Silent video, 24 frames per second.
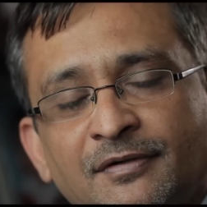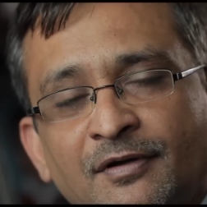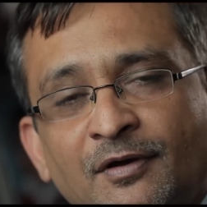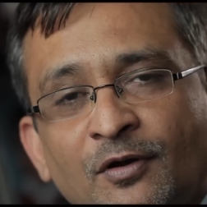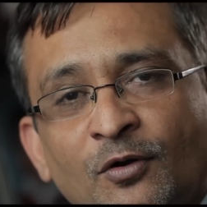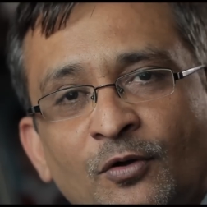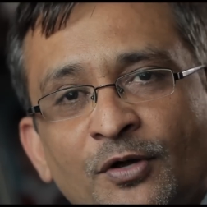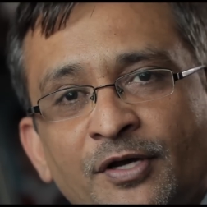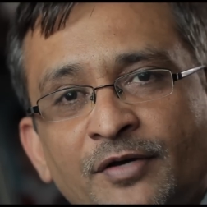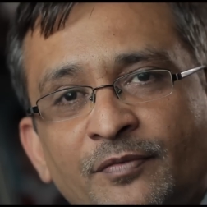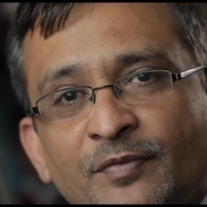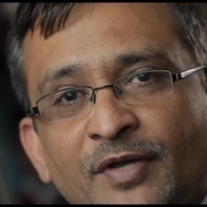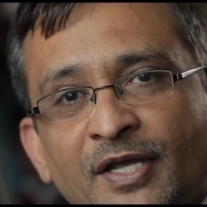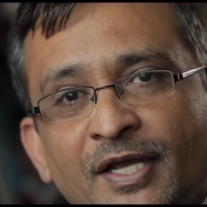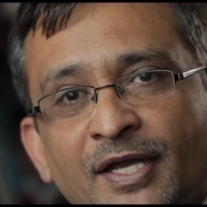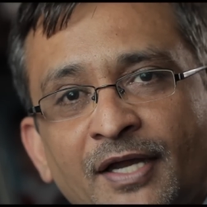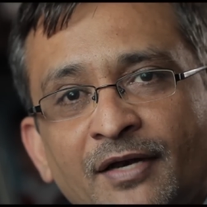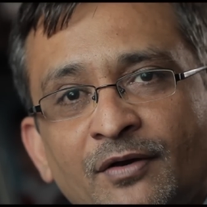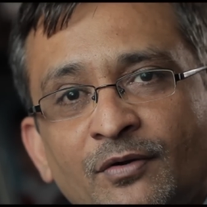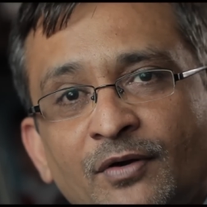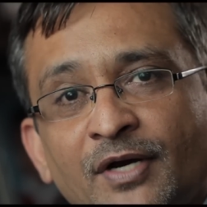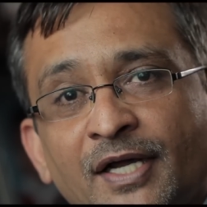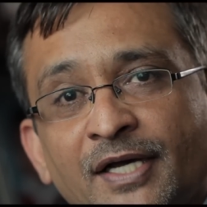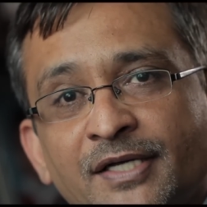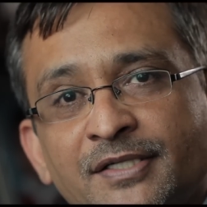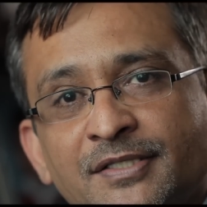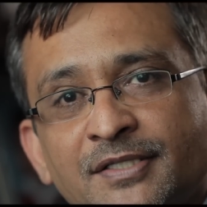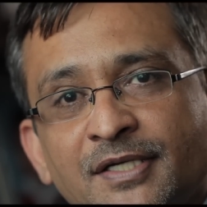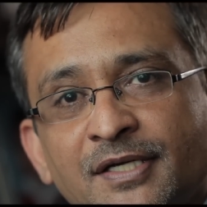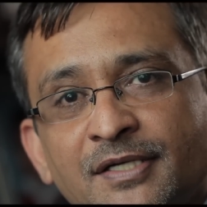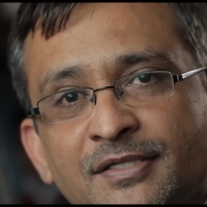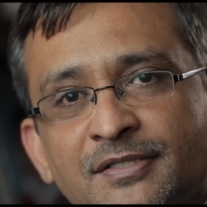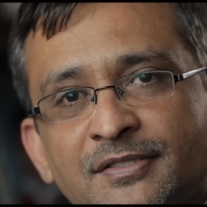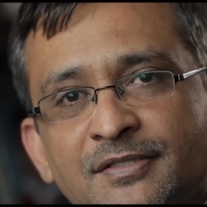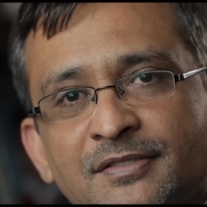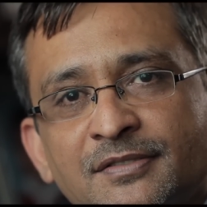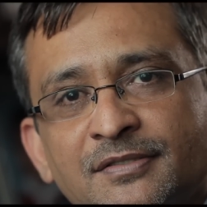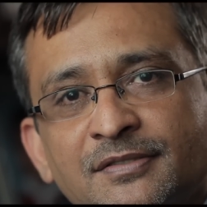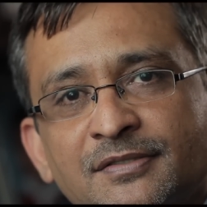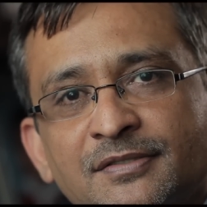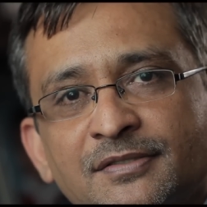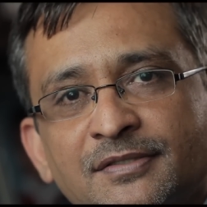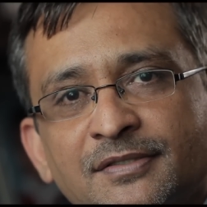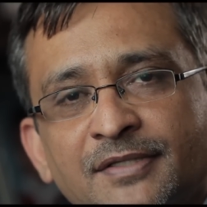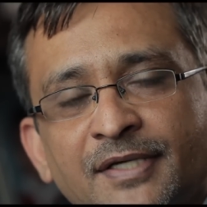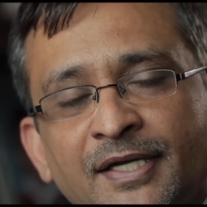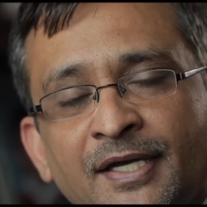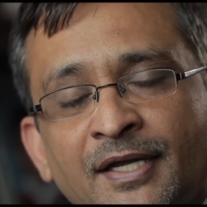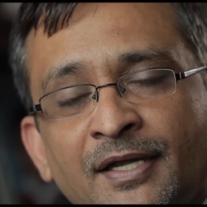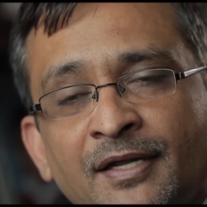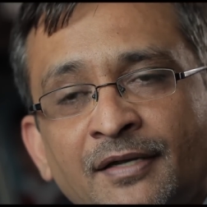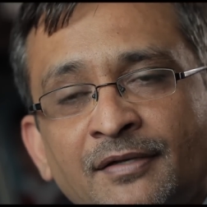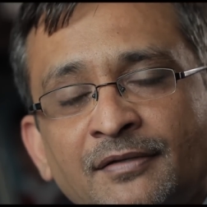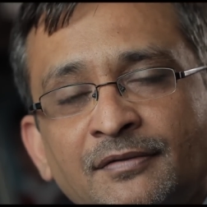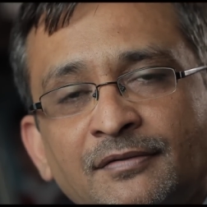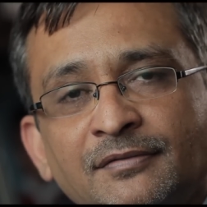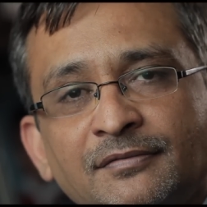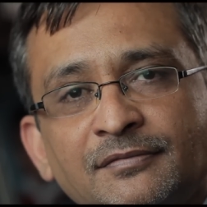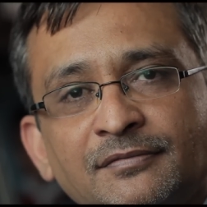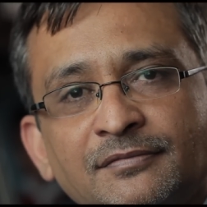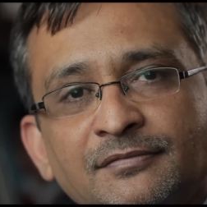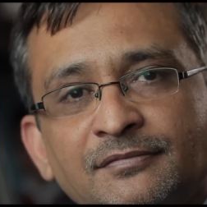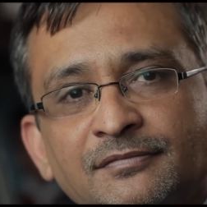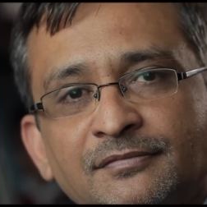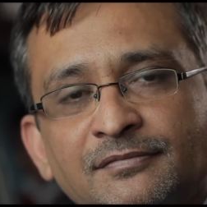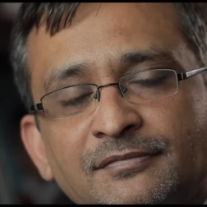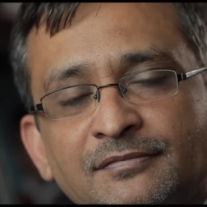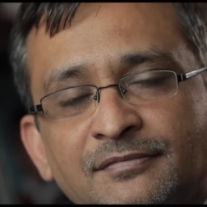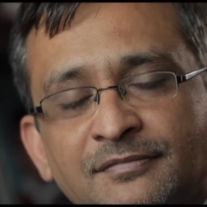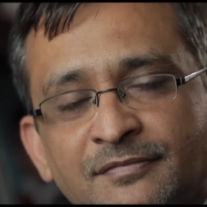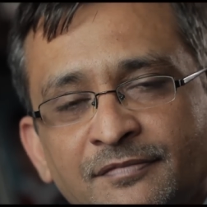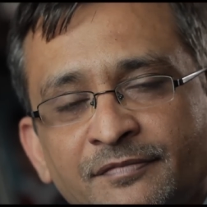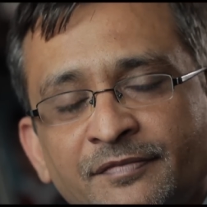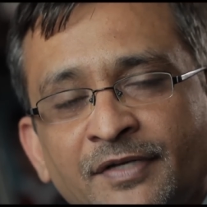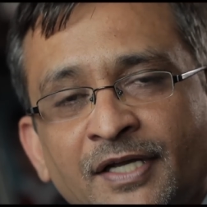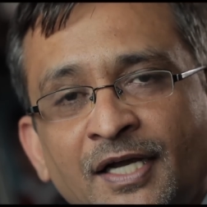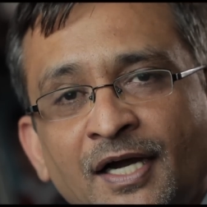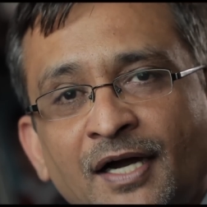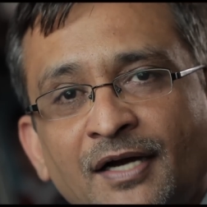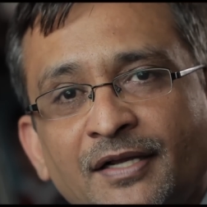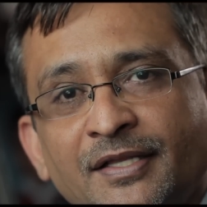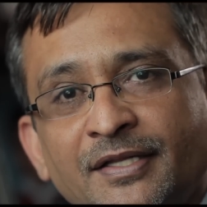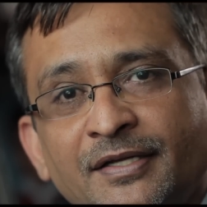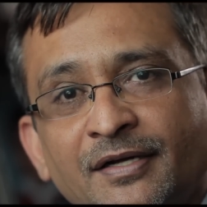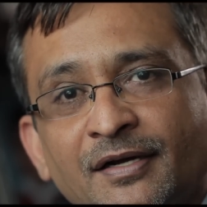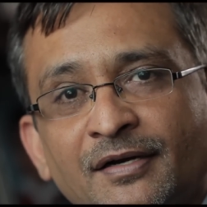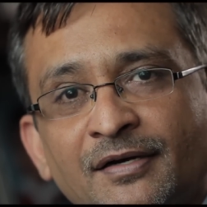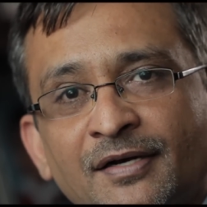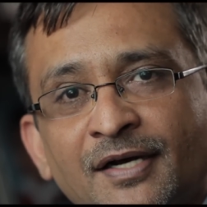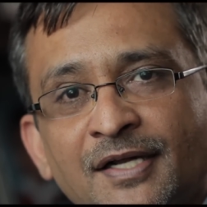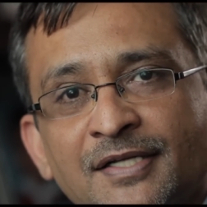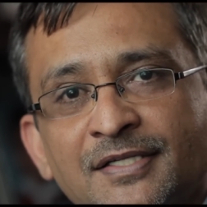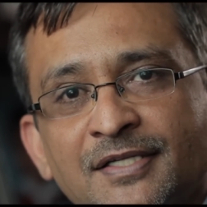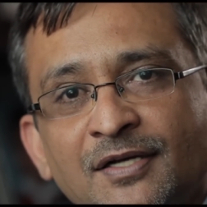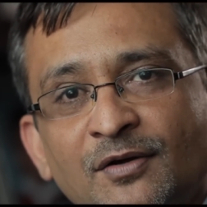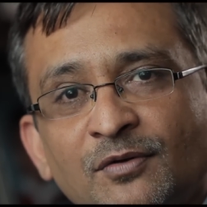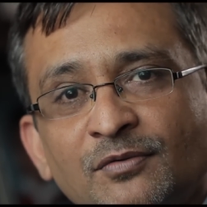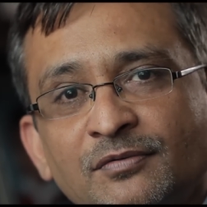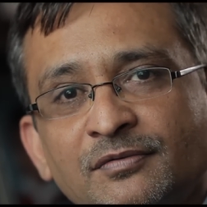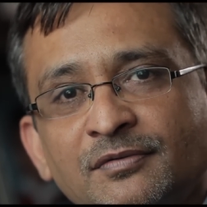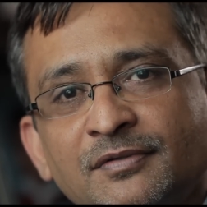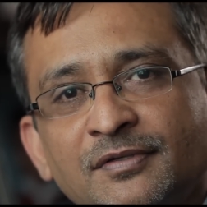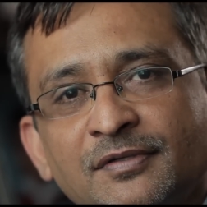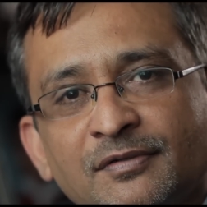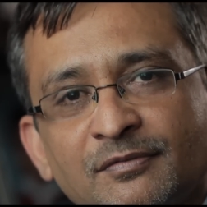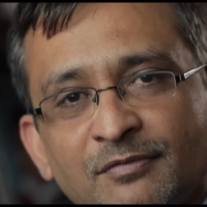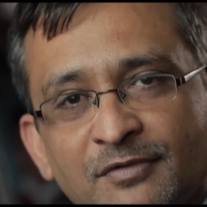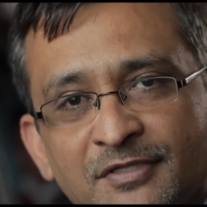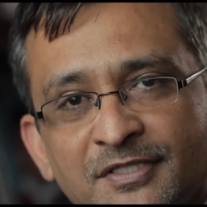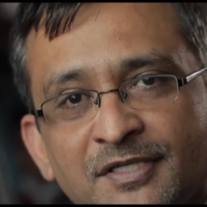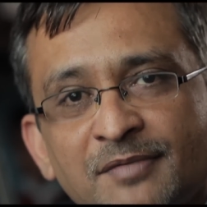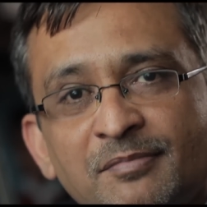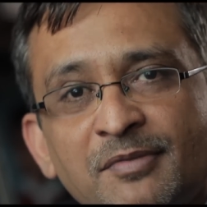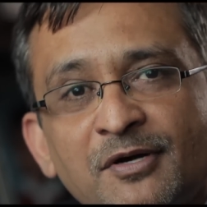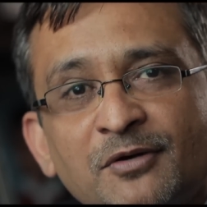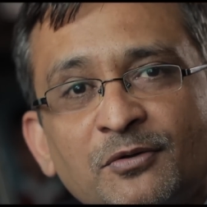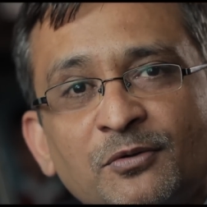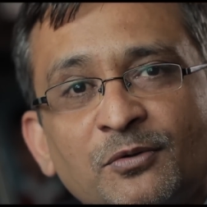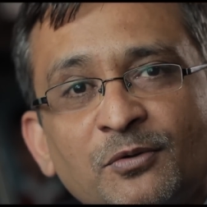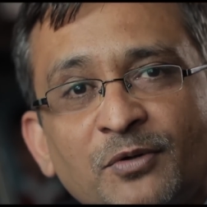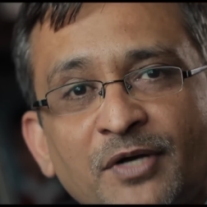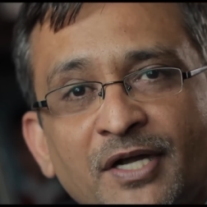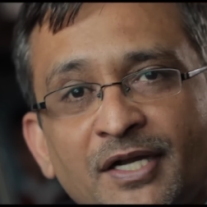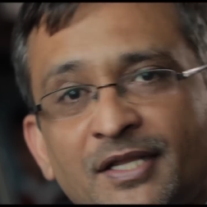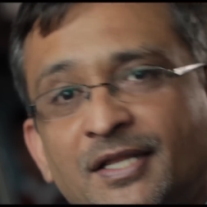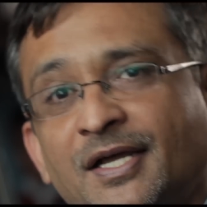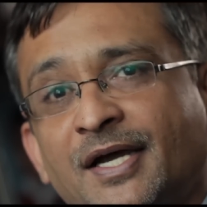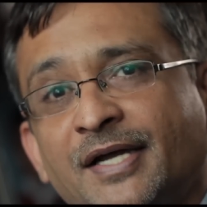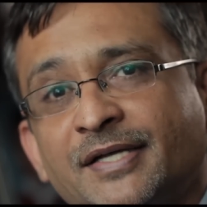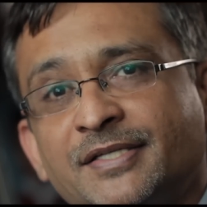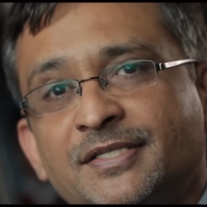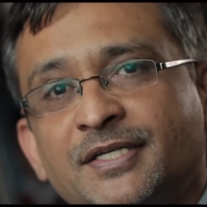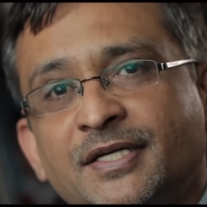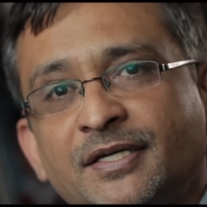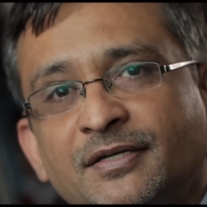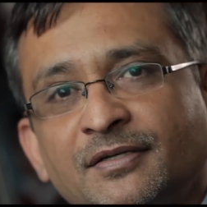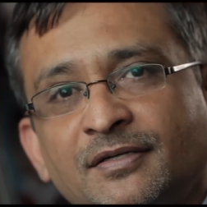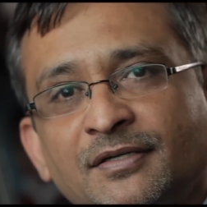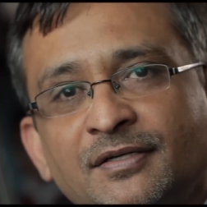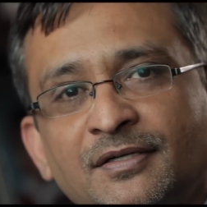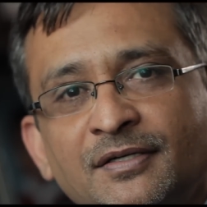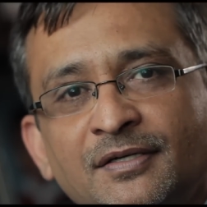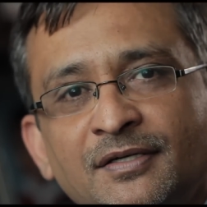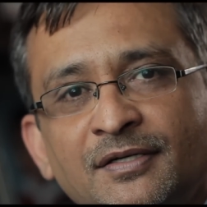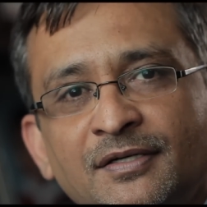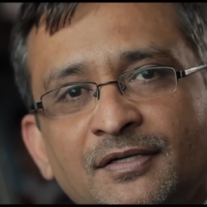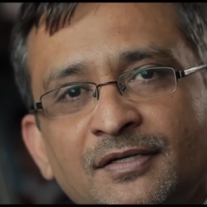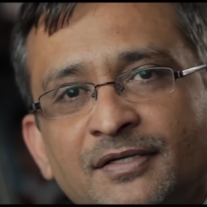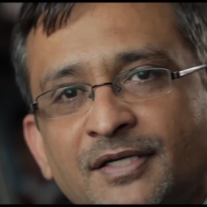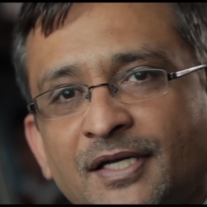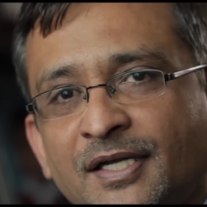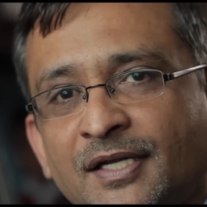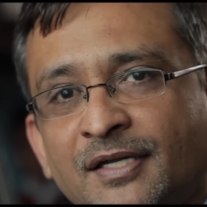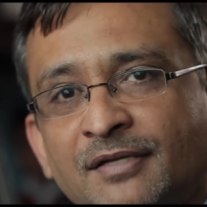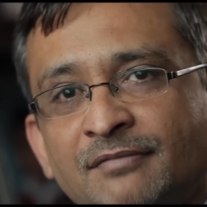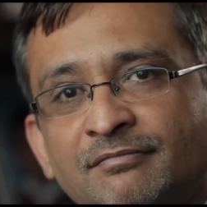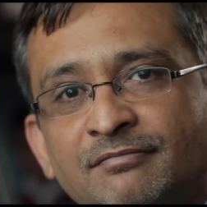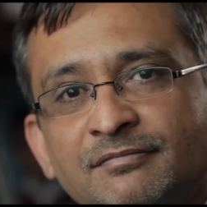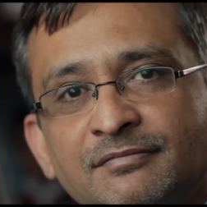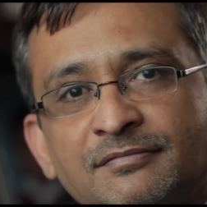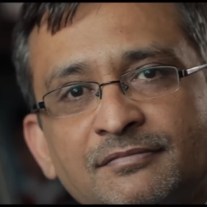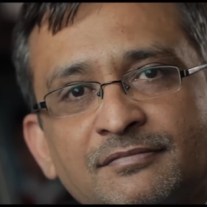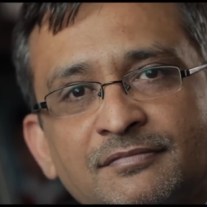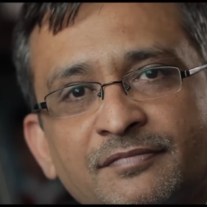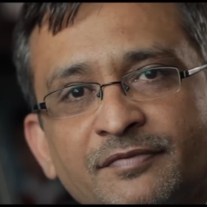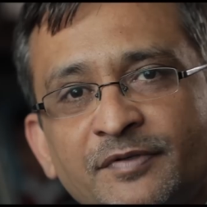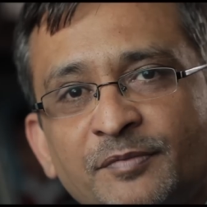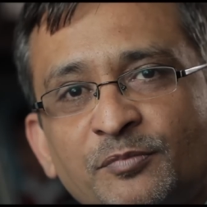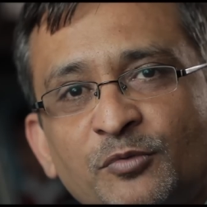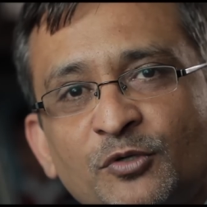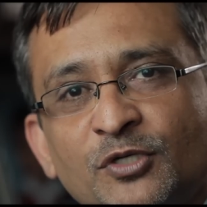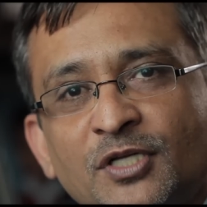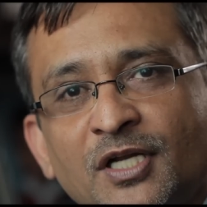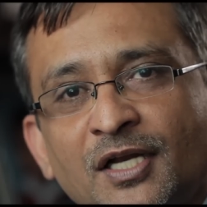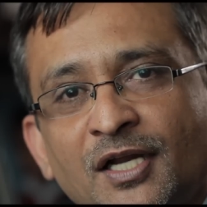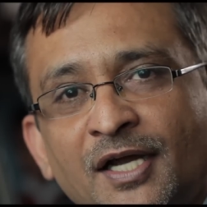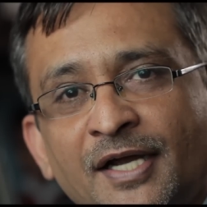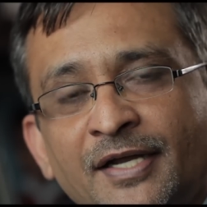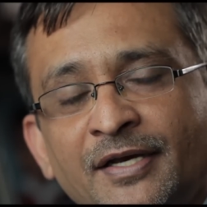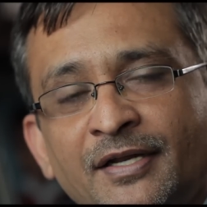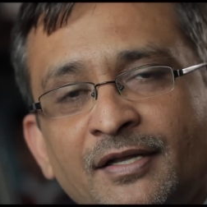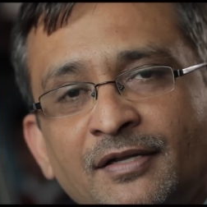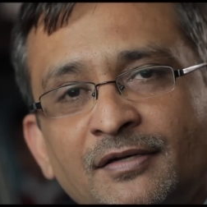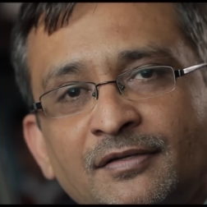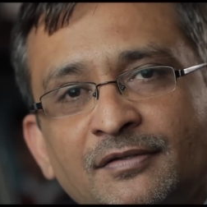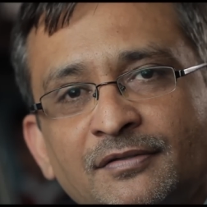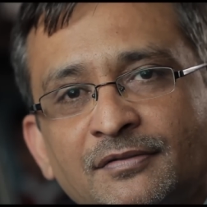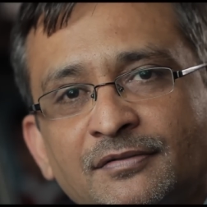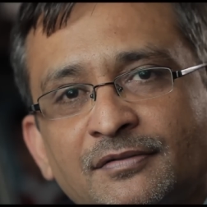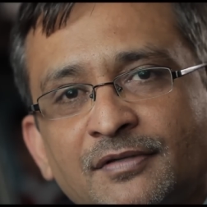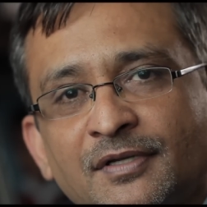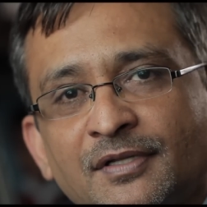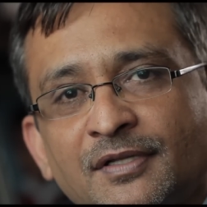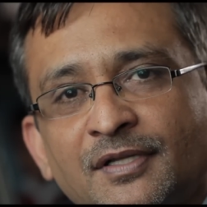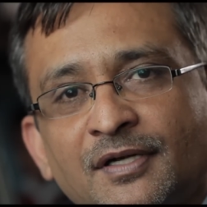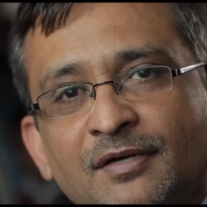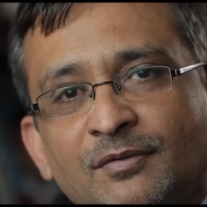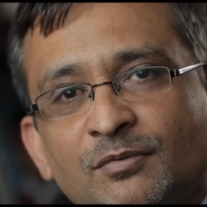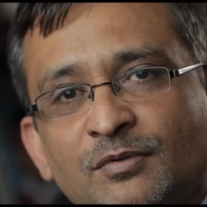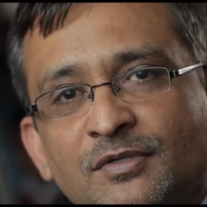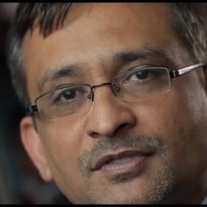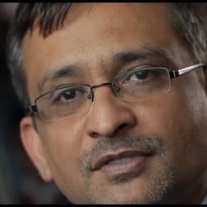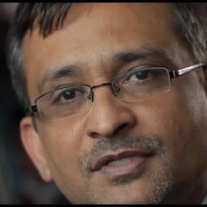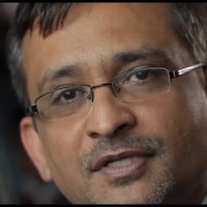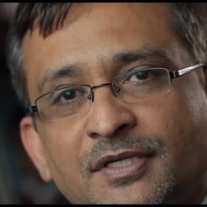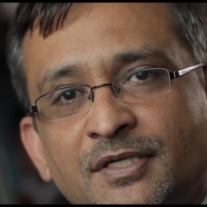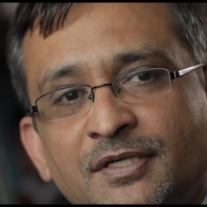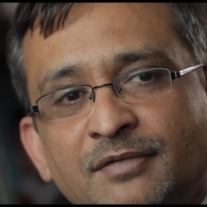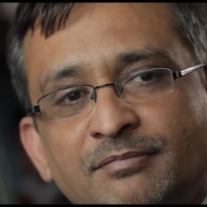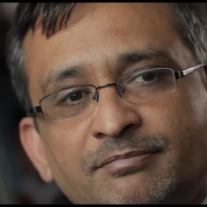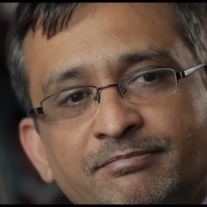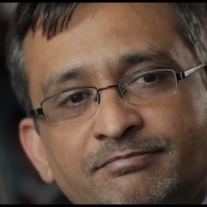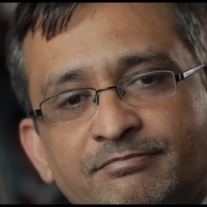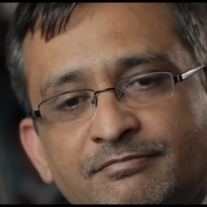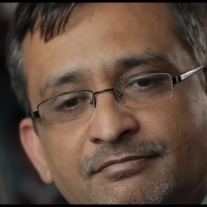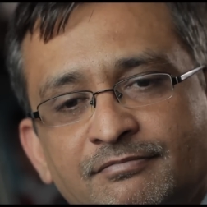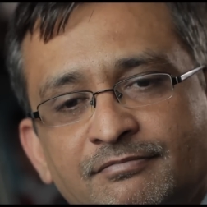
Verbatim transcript: groin we cannot access, and we got the ultrasound, was able to look at the IJ, and we put the line in, and that was the